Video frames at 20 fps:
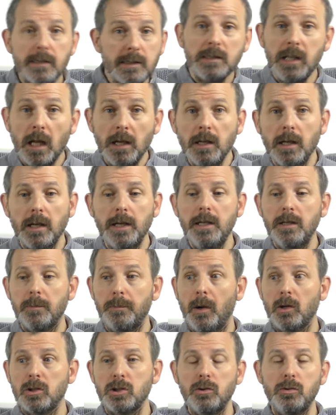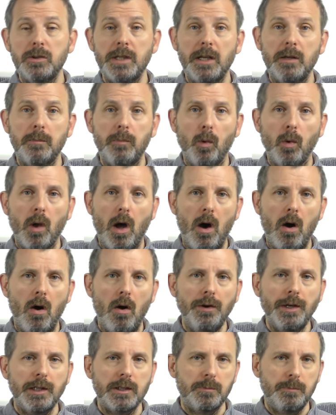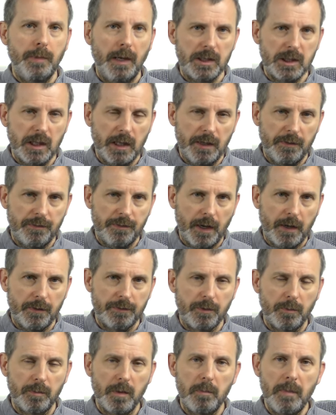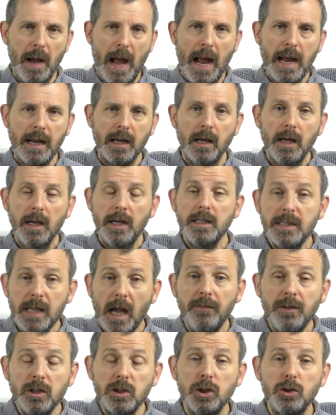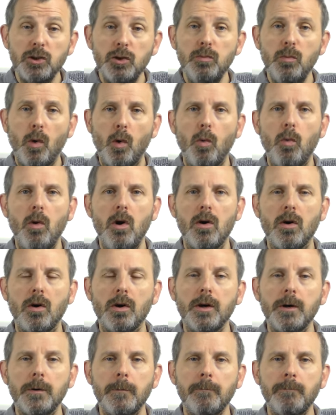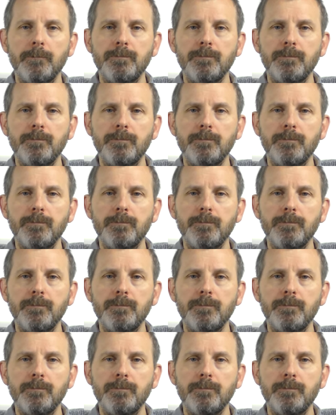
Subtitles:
And suddenly, the person who's hit the ball hard, especially if they're from the back, is having to do more work.